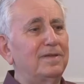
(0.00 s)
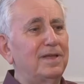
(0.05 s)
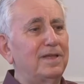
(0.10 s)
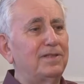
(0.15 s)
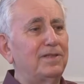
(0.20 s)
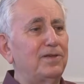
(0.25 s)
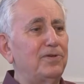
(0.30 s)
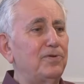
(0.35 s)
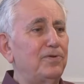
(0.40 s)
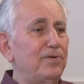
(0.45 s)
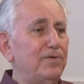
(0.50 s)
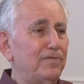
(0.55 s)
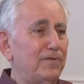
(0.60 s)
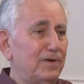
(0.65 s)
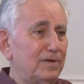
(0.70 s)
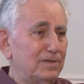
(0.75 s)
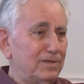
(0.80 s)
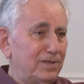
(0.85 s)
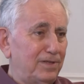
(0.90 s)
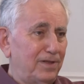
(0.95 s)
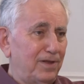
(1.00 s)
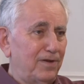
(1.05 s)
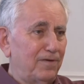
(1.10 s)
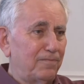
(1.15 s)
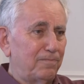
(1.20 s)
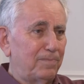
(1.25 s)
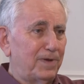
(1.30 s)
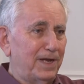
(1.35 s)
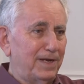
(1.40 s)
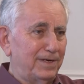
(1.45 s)
at the University
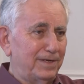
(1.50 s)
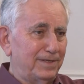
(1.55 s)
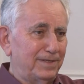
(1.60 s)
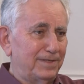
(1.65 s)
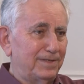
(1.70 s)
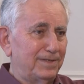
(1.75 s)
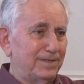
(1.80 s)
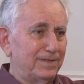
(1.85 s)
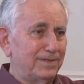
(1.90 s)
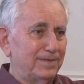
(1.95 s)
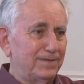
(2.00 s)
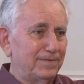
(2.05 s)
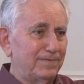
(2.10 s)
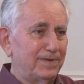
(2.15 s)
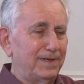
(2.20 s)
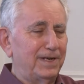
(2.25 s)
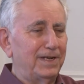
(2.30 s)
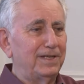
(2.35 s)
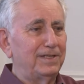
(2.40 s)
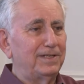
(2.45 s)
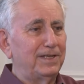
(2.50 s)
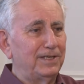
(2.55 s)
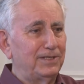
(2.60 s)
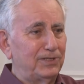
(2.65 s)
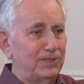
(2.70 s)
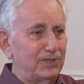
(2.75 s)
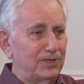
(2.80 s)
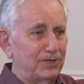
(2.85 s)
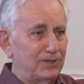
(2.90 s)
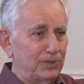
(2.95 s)
of Paris, where I did
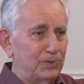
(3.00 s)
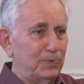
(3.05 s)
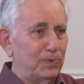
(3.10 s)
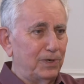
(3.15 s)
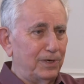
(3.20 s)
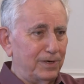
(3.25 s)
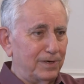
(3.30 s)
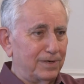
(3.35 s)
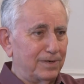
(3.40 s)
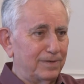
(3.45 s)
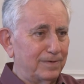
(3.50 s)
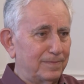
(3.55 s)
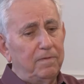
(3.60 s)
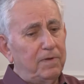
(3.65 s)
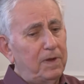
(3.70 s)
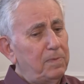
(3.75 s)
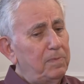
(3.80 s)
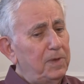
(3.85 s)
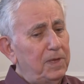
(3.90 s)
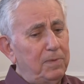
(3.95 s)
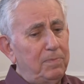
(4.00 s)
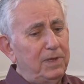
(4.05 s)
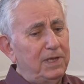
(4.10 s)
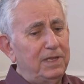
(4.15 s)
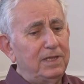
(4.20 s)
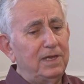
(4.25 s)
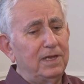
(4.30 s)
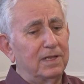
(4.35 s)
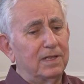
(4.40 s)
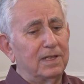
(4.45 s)
such work. And
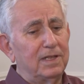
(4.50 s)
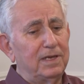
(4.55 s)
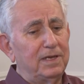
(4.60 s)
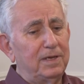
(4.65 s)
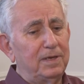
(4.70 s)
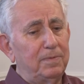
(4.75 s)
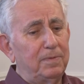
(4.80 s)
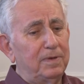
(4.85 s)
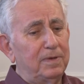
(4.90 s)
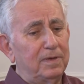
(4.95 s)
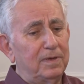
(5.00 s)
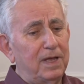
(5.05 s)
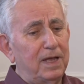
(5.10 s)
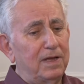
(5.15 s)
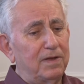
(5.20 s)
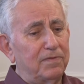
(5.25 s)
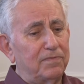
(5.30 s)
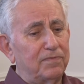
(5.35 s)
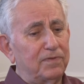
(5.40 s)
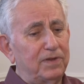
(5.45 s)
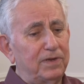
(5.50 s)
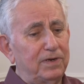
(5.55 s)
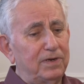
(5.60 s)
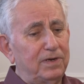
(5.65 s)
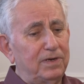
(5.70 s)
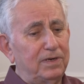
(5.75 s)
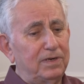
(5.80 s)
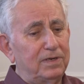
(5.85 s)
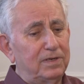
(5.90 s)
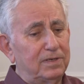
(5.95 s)
immediately
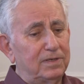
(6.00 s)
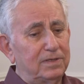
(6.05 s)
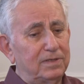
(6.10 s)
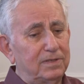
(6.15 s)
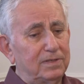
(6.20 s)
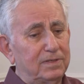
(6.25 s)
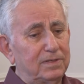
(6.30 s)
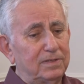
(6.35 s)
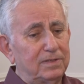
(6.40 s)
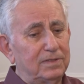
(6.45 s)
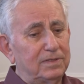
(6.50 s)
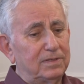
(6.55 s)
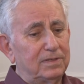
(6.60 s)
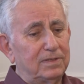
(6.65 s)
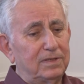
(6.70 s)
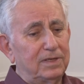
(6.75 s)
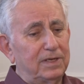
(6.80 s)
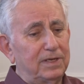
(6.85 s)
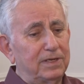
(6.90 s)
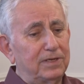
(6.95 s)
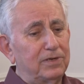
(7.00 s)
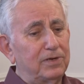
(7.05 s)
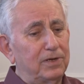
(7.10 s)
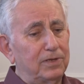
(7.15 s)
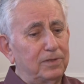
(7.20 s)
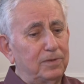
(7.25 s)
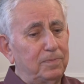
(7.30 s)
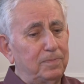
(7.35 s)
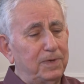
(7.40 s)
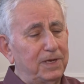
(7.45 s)
after I
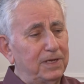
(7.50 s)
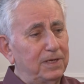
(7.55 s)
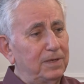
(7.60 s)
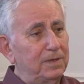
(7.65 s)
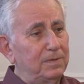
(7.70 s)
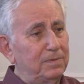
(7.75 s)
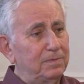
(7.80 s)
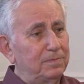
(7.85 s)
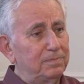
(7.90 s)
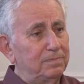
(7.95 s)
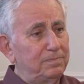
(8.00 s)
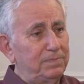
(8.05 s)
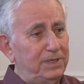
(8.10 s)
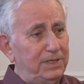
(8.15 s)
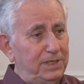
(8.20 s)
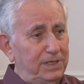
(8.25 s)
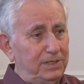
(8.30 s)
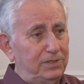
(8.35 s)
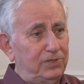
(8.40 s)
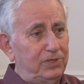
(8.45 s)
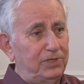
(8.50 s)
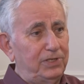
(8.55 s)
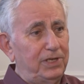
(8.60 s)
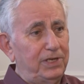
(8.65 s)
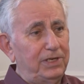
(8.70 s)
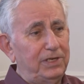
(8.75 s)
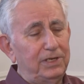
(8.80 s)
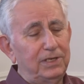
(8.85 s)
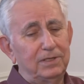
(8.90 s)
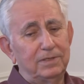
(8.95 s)
got my
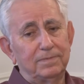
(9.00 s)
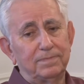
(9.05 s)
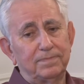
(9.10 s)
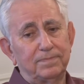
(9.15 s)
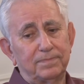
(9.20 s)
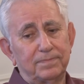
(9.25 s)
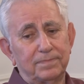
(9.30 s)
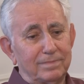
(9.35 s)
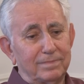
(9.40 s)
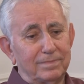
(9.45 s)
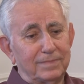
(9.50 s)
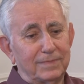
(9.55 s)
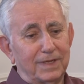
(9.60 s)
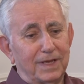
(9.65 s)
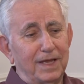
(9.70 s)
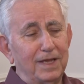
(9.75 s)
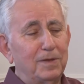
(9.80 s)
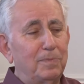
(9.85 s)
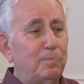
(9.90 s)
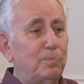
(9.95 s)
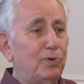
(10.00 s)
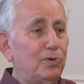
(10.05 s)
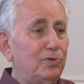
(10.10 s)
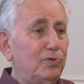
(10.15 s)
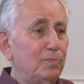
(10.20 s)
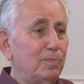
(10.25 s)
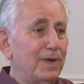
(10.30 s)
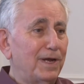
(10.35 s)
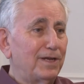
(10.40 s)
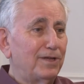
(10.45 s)
PhD, I
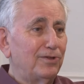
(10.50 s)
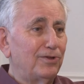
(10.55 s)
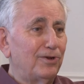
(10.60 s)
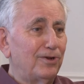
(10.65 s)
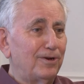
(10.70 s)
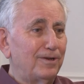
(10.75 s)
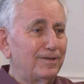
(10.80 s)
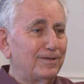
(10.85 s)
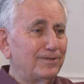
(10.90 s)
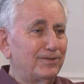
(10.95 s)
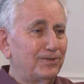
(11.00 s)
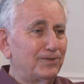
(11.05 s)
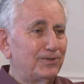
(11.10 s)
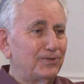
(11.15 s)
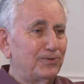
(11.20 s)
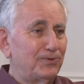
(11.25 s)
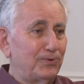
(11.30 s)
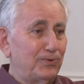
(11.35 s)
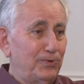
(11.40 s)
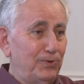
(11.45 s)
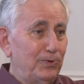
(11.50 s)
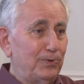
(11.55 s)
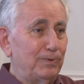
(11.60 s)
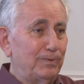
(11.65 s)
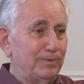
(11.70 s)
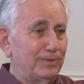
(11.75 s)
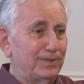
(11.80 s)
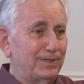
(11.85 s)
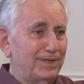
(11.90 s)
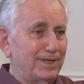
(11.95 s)
put my knowledge to
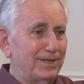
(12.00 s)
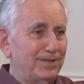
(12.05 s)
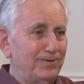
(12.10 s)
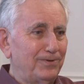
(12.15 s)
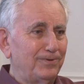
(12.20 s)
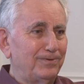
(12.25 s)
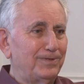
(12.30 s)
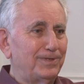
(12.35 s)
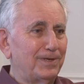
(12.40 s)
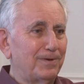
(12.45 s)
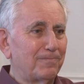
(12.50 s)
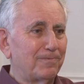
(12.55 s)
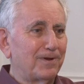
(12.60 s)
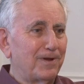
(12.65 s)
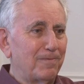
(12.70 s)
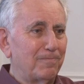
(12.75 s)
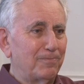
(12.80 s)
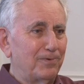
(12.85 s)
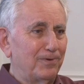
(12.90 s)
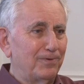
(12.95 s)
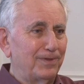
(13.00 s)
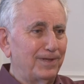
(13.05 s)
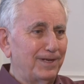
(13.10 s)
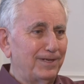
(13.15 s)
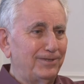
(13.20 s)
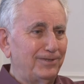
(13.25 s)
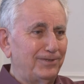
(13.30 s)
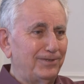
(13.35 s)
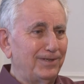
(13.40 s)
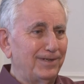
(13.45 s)
use. I knew some
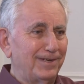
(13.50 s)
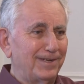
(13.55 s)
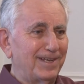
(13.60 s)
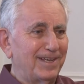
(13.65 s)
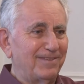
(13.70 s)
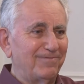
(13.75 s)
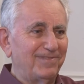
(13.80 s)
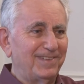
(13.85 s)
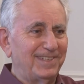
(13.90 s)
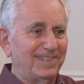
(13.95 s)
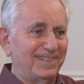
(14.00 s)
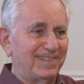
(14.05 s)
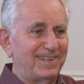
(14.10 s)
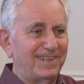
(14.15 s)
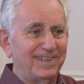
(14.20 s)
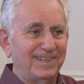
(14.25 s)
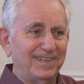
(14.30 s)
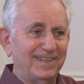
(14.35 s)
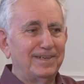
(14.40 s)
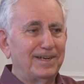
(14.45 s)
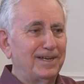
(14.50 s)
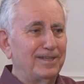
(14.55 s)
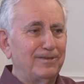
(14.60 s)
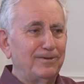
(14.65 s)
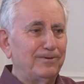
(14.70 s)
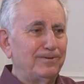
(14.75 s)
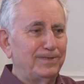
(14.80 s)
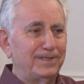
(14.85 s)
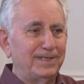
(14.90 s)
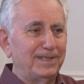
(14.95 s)
computational chemistry, I
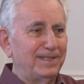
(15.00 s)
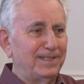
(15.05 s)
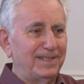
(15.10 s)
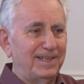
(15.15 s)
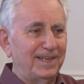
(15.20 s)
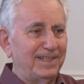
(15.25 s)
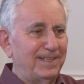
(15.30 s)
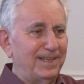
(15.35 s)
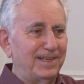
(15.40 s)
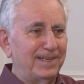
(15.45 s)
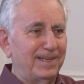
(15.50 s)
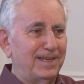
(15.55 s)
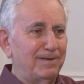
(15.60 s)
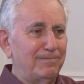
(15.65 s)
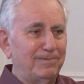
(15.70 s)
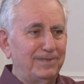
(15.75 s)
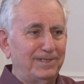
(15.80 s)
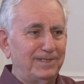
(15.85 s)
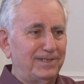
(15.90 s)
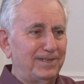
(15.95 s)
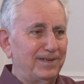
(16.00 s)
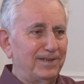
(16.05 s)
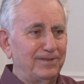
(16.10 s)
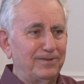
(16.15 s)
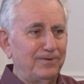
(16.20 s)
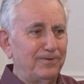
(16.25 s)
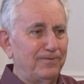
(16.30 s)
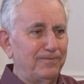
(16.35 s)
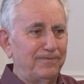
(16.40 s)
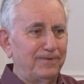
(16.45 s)
knew synthetic chemistry, I
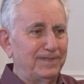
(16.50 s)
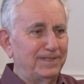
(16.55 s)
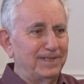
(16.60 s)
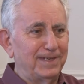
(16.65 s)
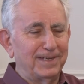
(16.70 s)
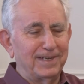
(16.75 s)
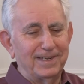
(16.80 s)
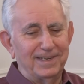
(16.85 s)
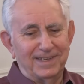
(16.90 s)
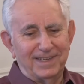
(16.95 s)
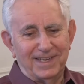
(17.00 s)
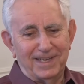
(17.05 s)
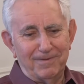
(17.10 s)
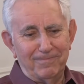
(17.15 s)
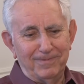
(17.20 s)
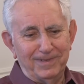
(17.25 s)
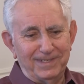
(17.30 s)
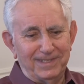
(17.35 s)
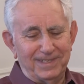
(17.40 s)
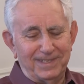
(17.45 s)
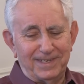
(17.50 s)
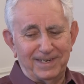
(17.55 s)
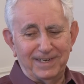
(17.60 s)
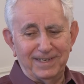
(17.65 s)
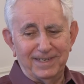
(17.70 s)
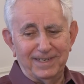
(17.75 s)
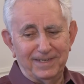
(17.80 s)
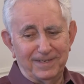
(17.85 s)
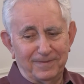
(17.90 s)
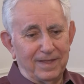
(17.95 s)
knew physical
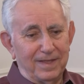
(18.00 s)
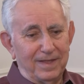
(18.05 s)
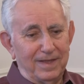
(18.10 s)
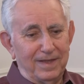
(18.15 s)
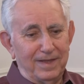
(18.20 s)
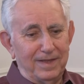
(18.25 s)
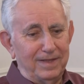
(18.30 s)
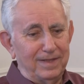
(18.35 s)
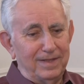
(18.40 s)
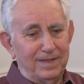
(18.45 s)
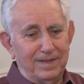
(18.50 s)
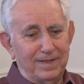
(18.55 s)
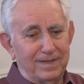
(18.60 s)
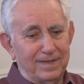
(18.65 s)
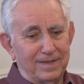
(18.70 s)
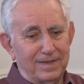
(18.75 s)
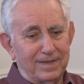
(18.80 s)
chemistry, and